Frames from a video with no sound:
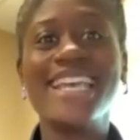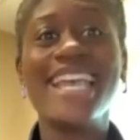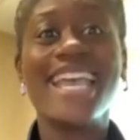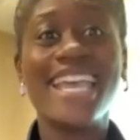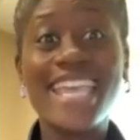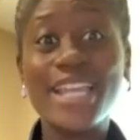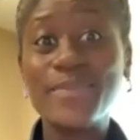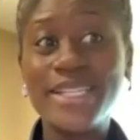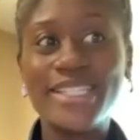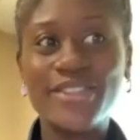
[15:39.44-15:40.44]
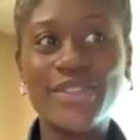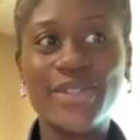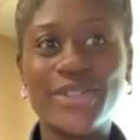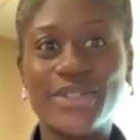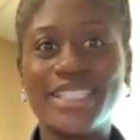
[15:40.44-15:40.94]
it can be
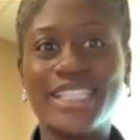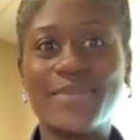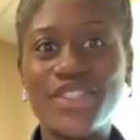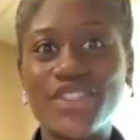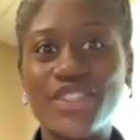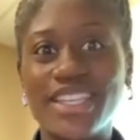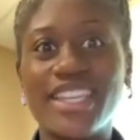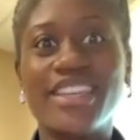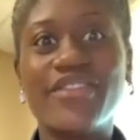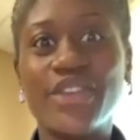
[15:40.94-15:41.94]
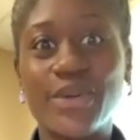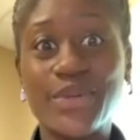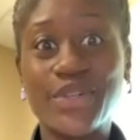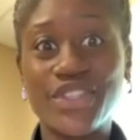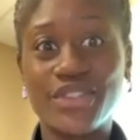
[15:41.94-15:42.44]
difficult, especially if you're a
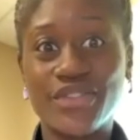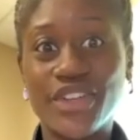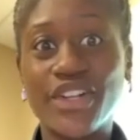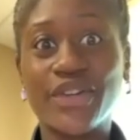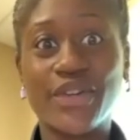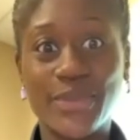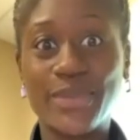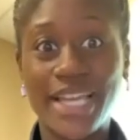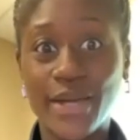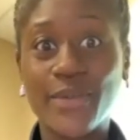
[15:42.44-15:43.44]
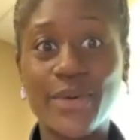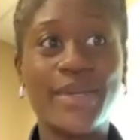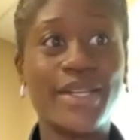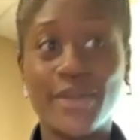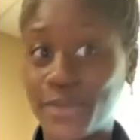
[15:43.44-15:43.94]
person of color or a Black
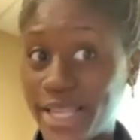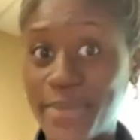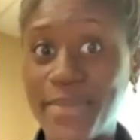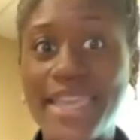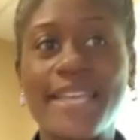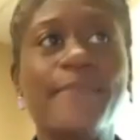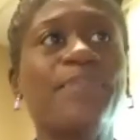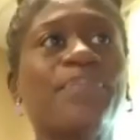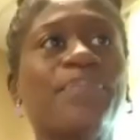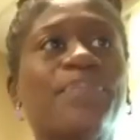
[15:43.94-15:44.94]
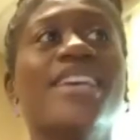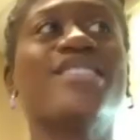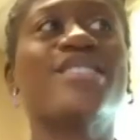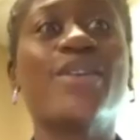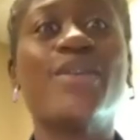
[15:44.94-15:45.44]
woman or Black man.
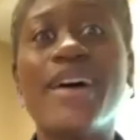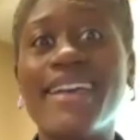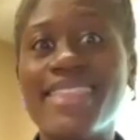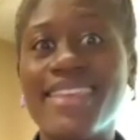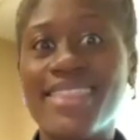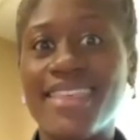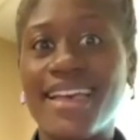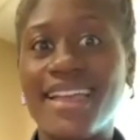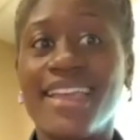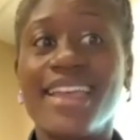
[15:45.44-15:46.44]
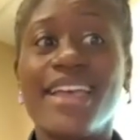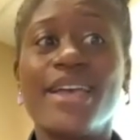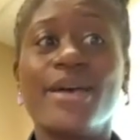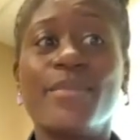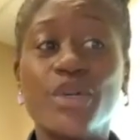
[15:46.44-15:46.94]
So I think that
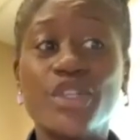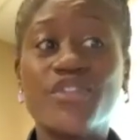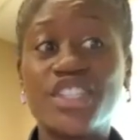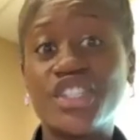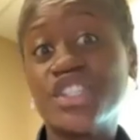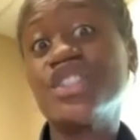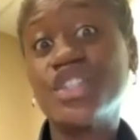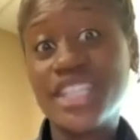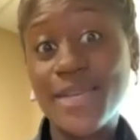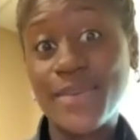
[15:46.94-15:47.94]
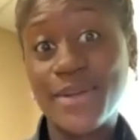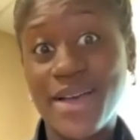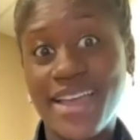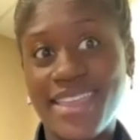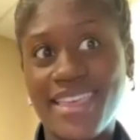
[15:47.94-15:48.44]
most physicians should keep in
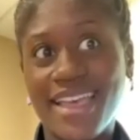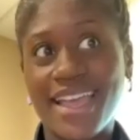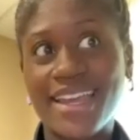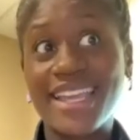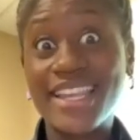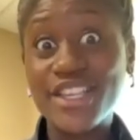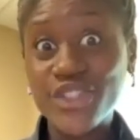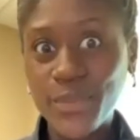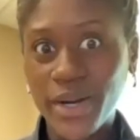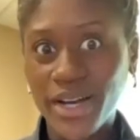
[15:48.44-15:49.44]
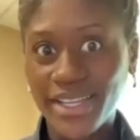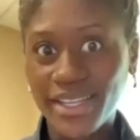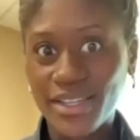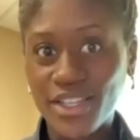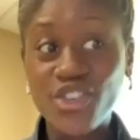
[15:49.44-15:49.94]
mind that it is your
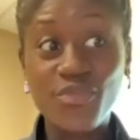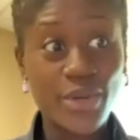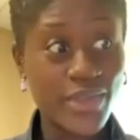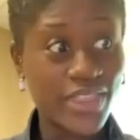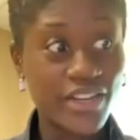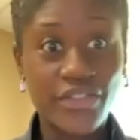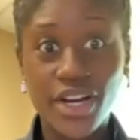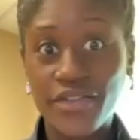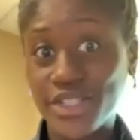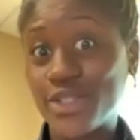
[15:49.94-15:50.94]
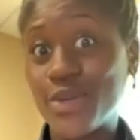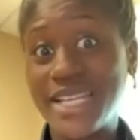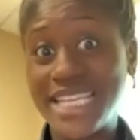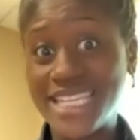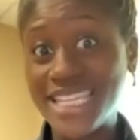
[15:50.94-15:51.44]
body. You've been with it for over so
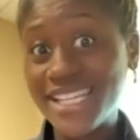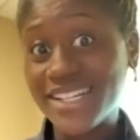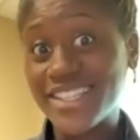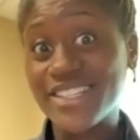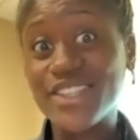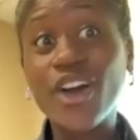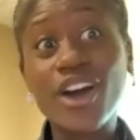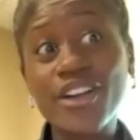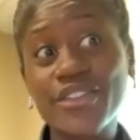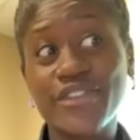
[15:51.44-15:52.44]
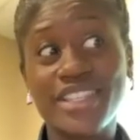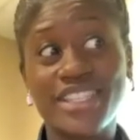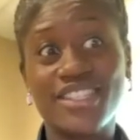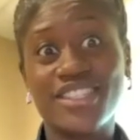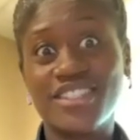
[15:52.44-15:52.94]
many years. It's hard for a
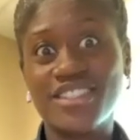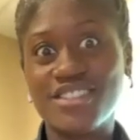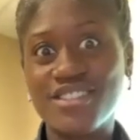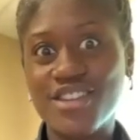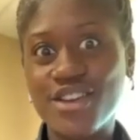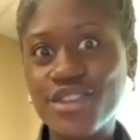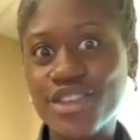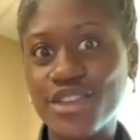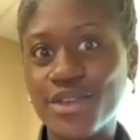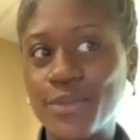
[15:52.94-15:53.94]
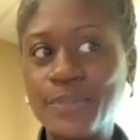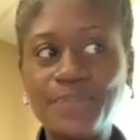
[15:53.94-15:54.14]
physician to know you